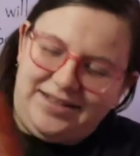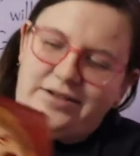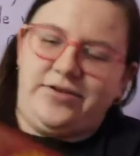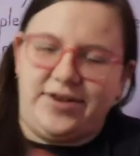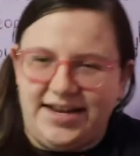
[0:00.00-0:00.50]

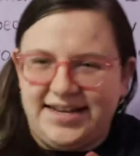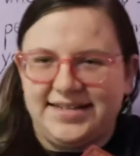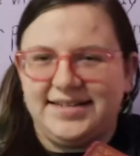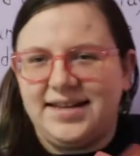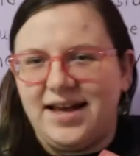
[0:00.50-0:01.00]

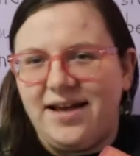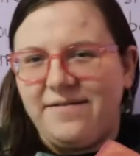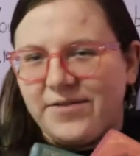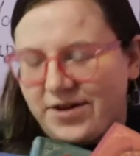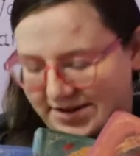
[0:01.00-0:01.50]
glorious
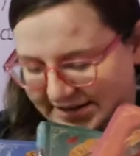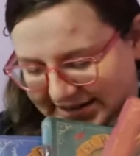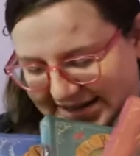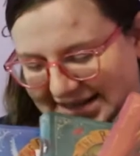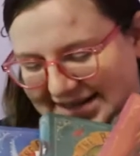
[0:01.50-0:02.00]

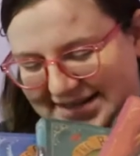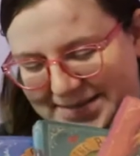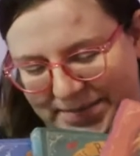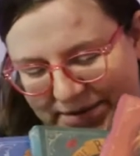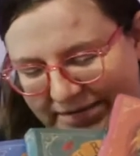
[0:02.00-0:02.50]
covers and these
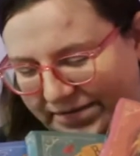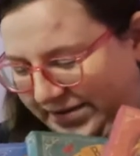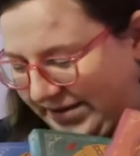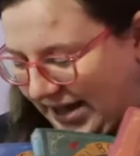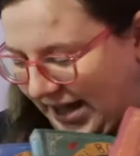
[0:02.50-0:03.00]

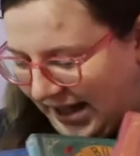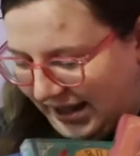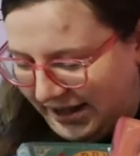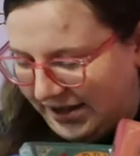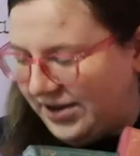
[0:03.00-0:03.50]
beautiful
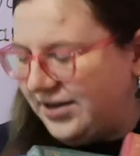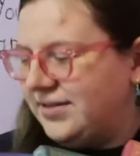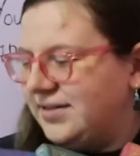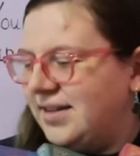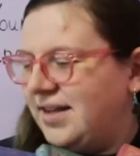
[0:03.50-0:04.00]

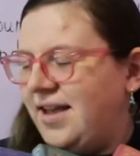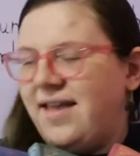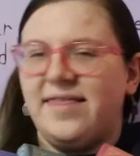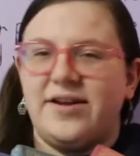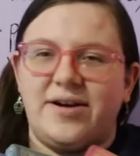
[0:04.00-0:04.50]
colors.
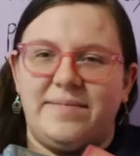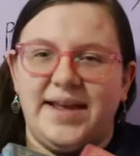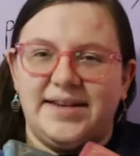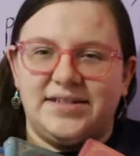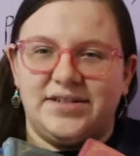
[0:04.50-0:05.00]
They're on
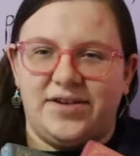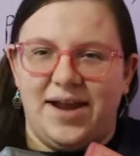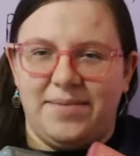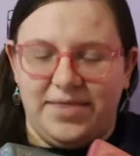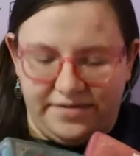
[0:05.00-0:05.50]
my
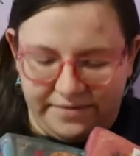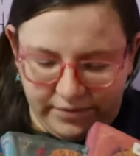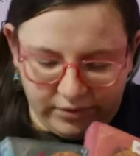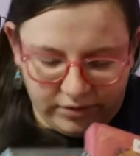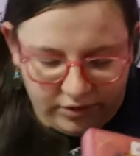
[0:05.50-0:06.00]
Instagram in their
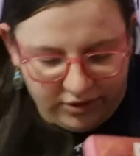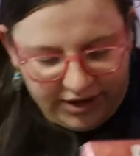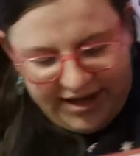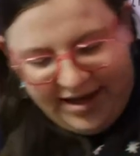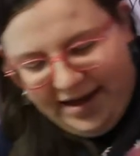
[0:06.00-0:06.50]
full
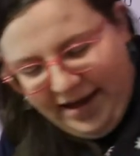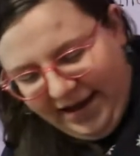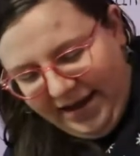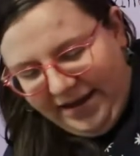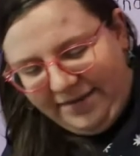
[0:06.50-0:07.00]
glory
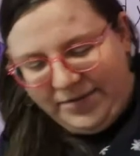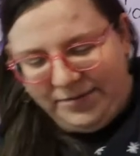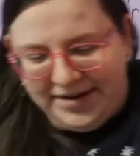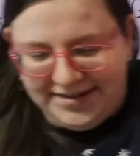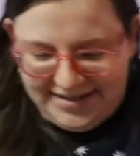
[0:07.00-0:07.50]
uh, if you
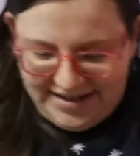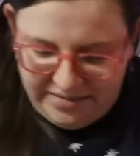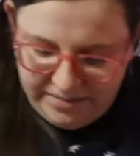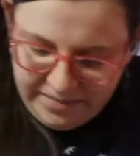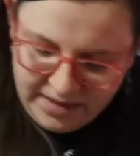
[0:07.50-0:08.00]
want to see
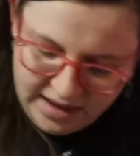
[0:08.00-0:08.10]
them.